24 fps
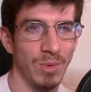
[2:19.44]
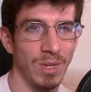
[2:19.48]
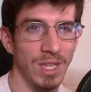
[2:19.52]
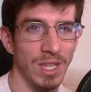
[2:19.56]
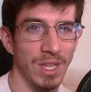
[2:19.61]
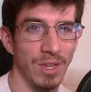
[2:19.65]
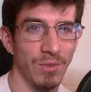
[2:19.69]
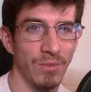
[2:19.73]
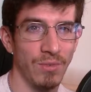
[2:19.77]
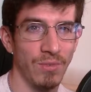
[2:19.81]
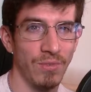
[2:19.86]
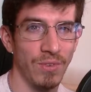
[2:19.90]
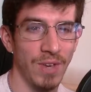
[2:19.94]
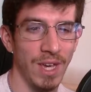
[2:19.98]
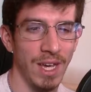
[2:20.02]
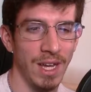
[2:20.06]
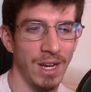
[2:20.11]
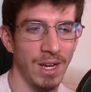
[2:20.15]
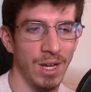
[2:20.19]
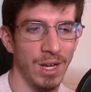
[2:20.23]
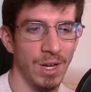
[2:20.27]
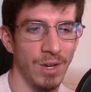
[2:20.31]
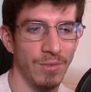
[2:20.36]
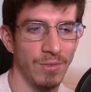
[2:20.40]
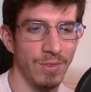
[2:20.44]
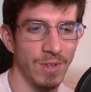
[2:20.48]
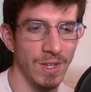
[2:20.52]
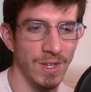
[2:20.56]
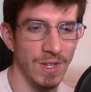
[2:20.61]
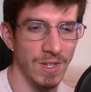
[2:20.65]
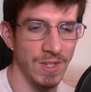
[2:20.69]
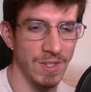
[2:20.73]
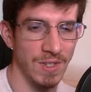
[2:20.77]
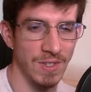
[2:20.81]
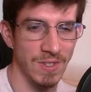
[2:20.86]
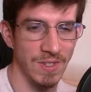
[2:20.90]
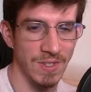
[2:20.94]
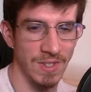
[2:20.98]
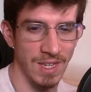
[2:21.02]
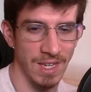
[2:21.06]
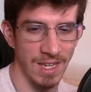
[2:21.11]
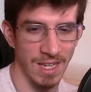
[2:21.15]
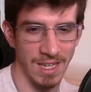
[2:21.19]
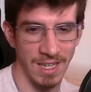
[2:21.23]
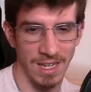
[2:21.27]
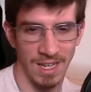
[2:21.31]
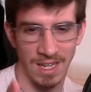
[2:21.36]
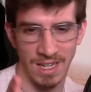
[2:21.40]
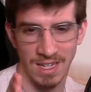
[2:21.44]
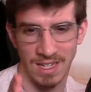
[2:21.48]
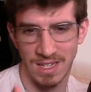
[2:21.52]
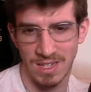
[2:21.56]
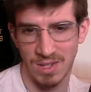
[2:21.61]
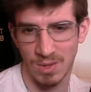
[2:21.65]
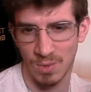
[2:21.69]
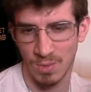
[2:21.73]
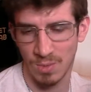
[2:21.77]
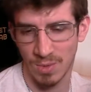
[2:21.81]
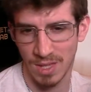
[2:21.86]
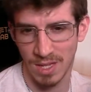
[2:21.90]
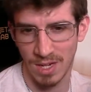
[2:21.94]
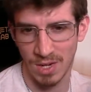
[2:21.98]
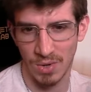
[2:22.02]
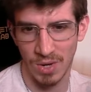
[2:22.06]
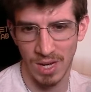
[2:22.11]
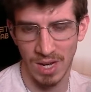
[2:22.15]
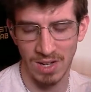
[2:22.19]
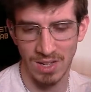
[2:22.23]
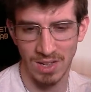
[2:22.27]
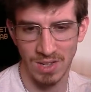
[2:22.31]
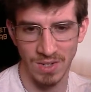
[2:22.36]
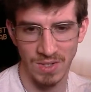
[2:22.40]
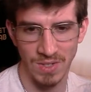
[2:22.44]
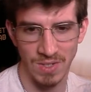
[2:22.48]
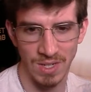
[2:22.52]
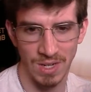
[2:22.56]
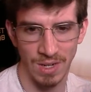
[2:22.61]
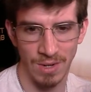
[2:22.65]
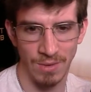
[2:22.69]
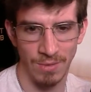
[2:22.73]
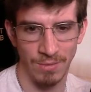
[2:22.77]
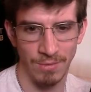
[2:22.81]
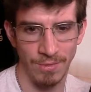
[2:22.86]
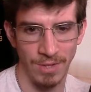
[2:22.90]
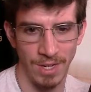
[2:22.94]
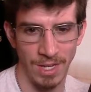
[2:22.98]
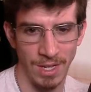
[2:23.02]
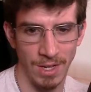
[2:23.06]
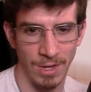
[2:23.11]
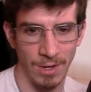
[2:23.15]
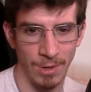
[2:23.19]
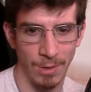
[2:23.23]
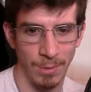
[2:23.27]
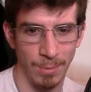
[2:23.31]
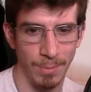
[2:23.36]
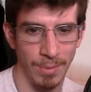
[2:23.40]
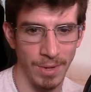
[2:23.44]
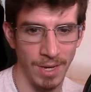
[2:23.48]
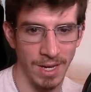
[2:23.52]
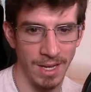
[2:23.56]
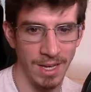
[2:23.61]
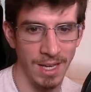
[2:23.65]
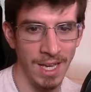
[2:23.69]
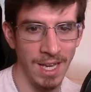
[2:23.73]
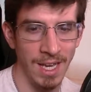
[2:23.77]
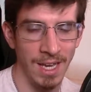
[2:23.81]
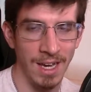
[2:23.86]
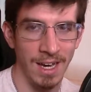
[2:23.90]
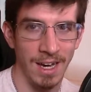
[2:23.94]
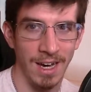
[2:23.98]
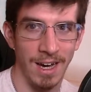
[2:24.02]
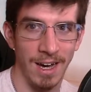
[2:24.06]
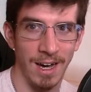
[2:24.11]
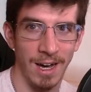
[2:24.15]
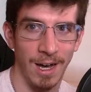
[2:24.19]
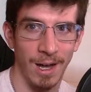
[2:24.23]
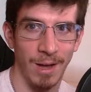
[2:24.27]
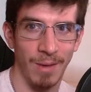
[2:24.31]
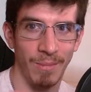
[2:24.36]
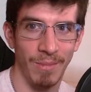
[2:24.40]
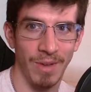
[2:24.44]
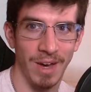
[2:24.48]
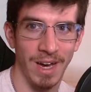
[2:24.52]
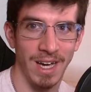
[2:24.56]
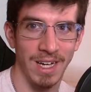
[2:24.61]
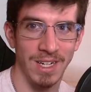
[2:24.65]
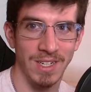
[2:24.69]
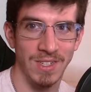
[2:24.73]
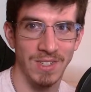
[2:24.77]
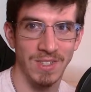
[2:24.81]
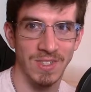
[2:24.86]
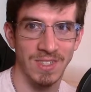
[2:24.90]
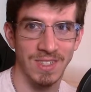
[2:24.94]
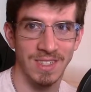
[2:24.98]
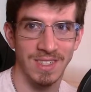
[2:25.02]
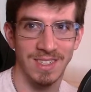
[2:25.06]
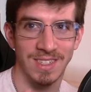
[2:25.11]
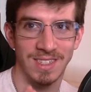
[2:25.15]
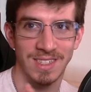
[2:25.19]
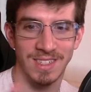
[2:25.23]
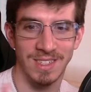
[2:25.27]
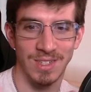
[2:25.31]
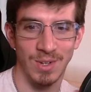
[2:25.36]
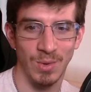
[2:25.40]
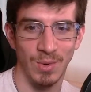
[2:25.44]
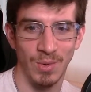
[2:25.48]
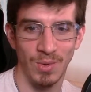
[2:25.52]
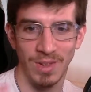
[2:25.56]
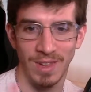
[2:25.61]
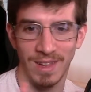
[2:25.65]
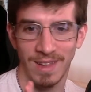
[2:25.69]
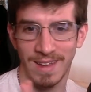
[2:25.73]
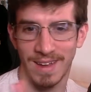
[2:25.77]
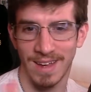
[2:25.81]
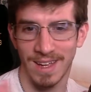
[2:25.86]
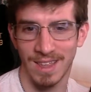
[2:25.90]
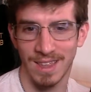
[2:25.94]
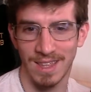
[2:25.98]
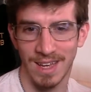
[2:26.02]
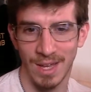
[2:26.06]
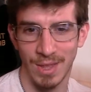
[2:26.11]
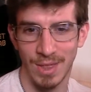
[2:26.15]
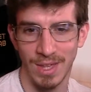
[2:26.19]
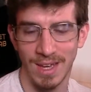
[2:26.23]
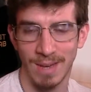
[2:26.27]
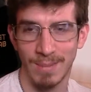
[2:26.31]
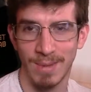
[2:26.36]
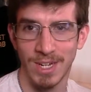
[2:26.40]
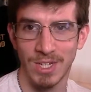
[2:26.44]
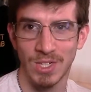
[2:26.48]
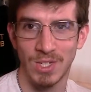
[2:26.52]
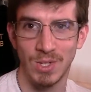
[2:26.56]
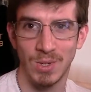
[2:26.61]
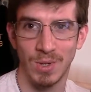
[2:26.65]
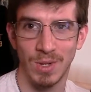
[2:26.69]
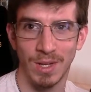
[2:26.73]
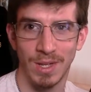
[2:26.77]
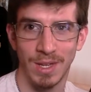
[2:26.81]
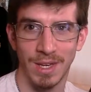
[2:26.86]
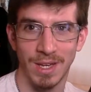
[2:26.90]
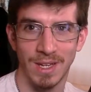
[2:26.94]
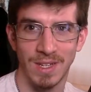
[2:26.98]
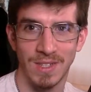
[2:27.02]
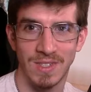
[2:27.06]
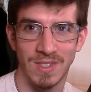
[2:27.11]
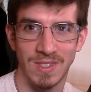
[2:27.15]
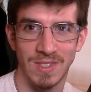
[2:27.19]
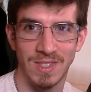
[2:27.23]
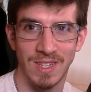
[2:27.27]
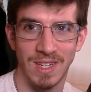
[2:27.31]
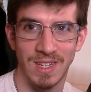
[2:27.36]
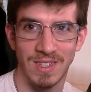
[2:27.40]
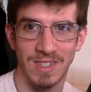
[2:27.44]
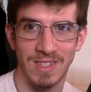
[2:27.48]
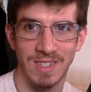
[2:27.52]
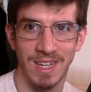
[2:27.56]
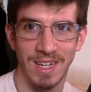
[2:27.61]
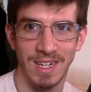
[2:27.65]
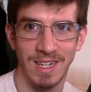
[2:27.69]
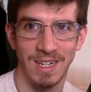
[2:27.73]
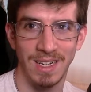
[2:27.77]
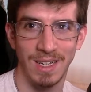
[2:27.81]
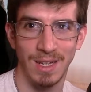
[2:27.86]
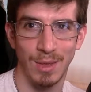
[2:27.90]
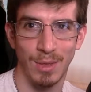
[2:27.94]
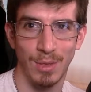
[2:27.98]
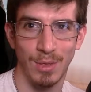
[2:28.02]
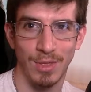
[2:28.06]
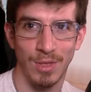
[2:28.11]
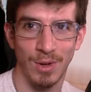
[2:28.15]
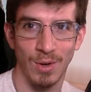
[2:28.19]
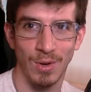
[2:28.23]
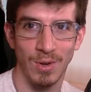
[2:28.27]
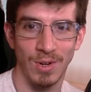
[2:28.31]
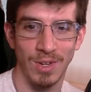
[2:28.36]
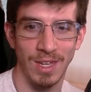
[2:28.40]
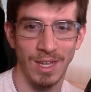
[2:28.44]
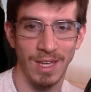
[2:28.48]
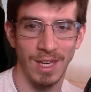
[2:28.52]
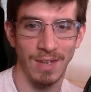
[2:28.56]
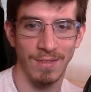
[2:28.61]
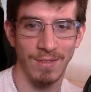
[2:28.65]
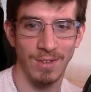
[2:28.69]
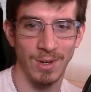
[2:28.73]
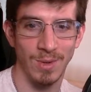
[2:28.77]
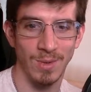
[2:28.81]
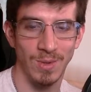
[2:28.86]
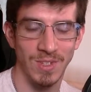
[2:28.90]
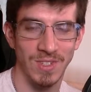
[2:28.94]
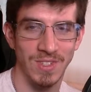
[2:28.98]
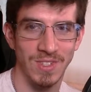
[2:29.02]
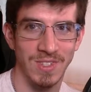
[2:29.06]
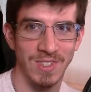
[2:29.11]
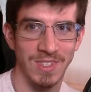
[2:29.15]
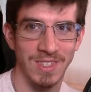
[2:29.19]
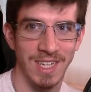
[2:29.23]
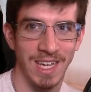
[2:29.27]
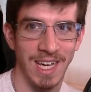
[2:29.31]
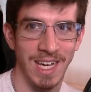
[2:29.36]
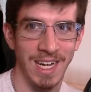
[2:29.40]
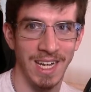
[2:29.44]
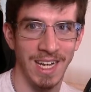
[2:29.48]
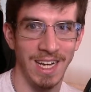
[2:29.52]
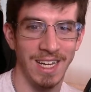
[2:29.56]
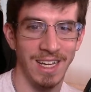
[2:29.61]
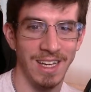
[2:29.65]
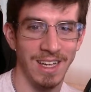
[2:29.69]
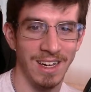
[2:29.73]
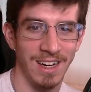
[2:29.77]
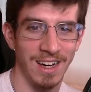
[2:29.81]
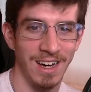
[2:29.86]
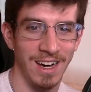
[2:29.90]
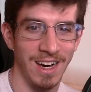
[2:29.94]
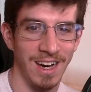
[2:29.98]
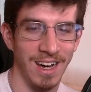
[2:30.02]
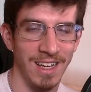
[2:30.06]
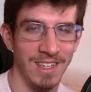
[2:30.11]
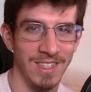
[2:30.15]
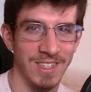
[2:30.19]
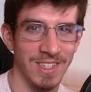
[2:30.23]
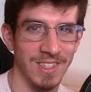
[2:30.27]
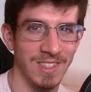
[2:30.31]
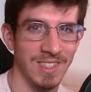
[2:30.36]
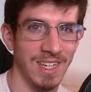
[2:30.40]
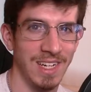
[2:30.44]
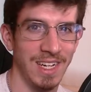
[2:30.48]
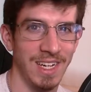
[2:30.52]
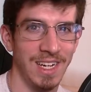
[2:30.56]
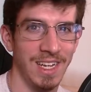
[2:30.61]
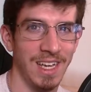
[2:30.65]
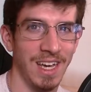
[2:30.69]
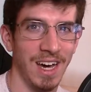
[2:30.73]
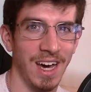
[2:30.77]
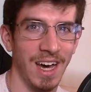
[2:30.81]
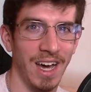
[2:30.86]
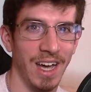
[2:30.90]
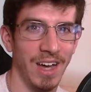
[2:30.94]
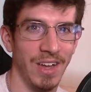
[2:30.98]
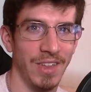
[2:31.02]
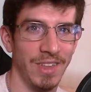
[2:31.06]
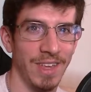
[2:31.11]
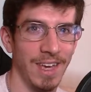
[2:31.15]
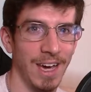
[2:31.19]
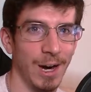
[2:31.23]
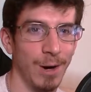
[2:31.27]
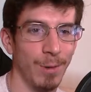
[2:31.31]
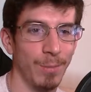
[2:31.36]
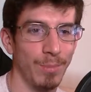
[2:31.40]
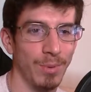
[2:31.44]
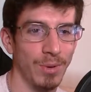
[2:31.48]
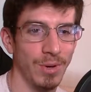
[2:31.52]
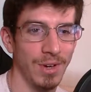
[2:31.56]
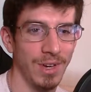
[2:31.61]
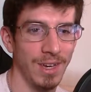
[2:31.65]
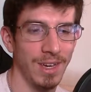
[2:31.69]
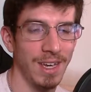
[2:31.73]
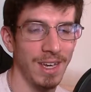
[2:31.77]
a fan of because I don't really know how it looks on video, but I just don't like that. I think I'm actually doing it's 1080 30, even though it's 1080. It says 1080i on the output,